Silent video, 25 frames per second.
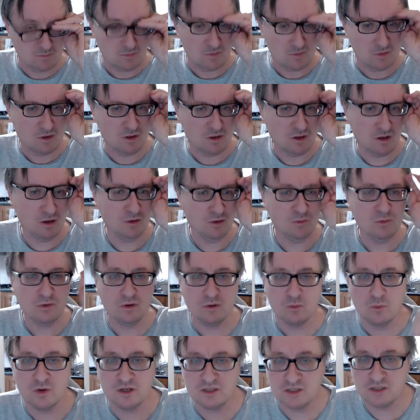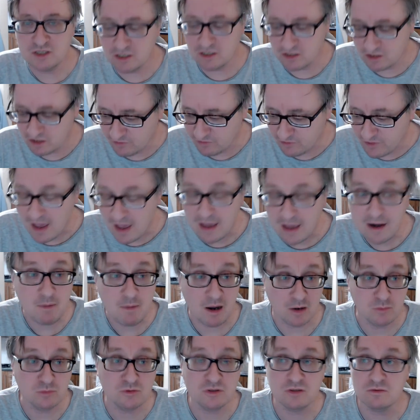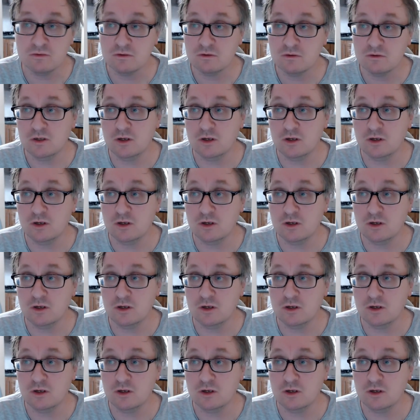you know, which is a fair amount,